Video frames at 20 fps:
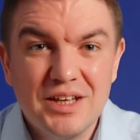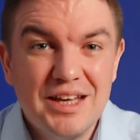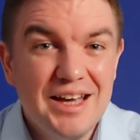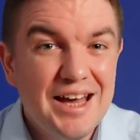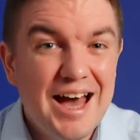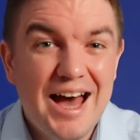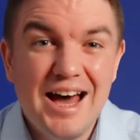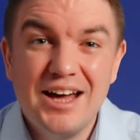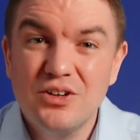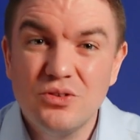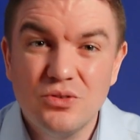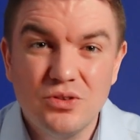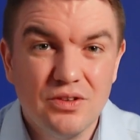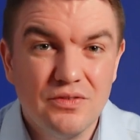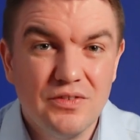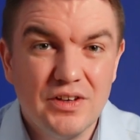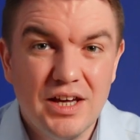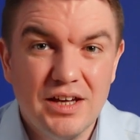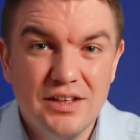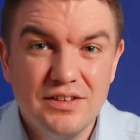It handles the
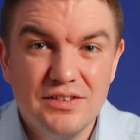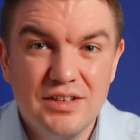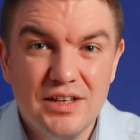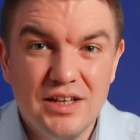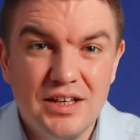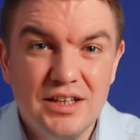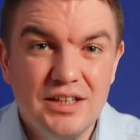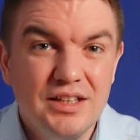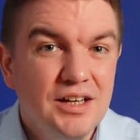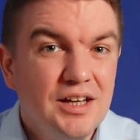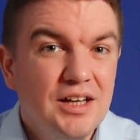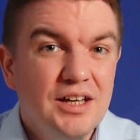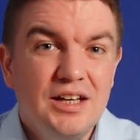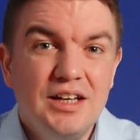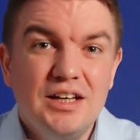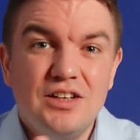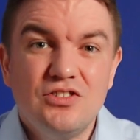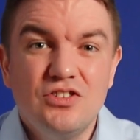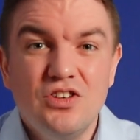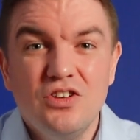VAT,
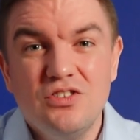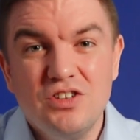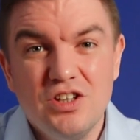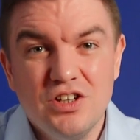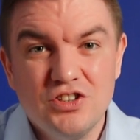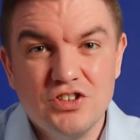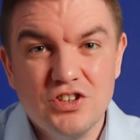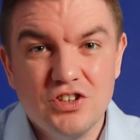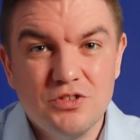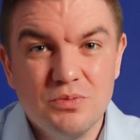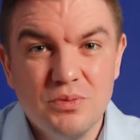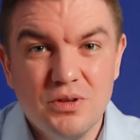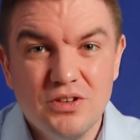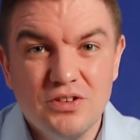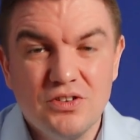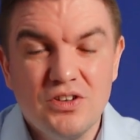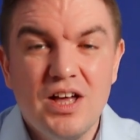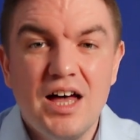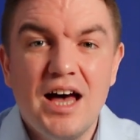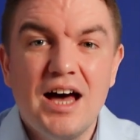it does the
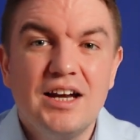adjustments,